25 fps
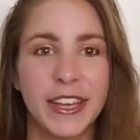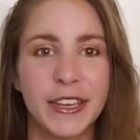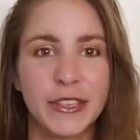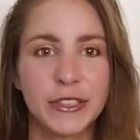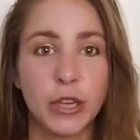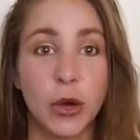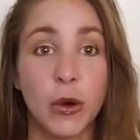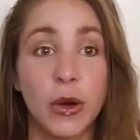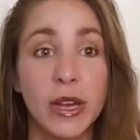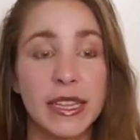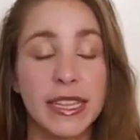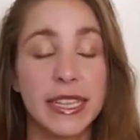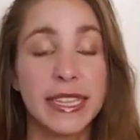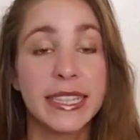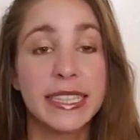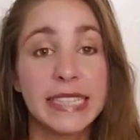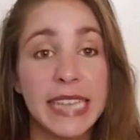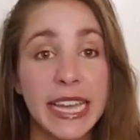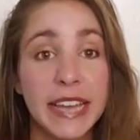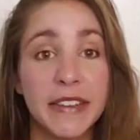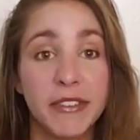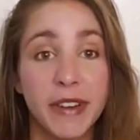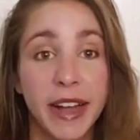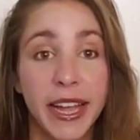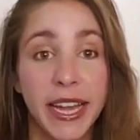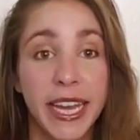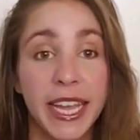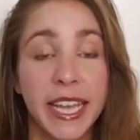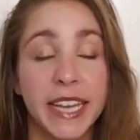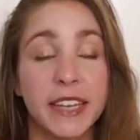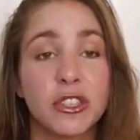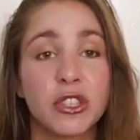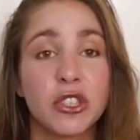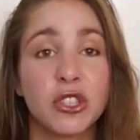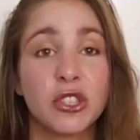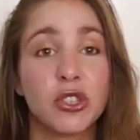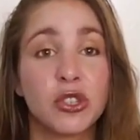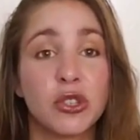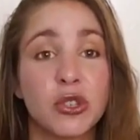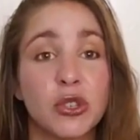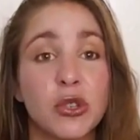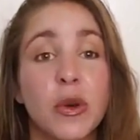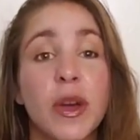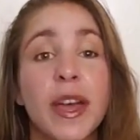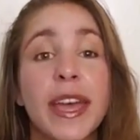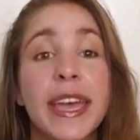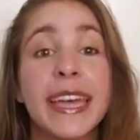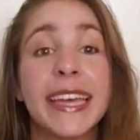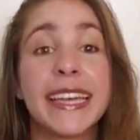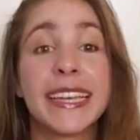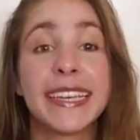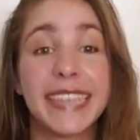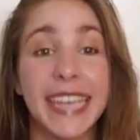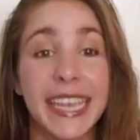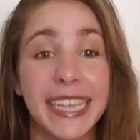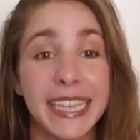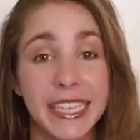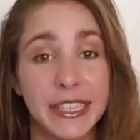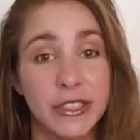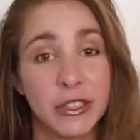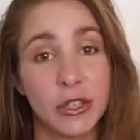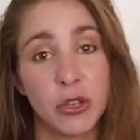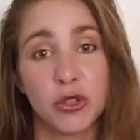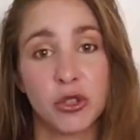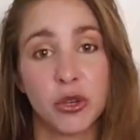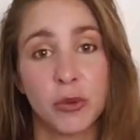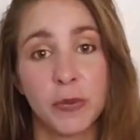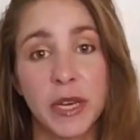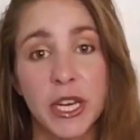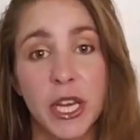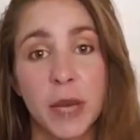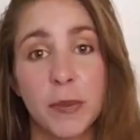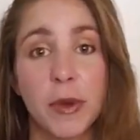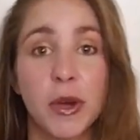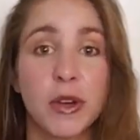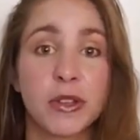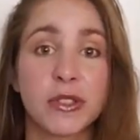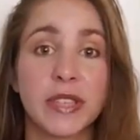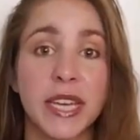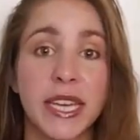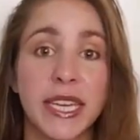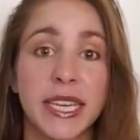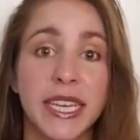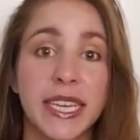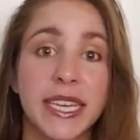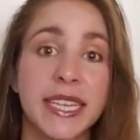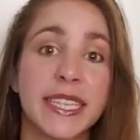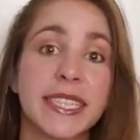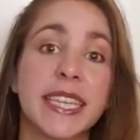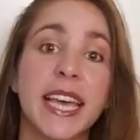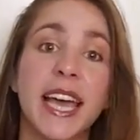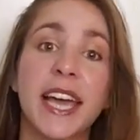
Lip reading: So let's dive right into daily social media post ideas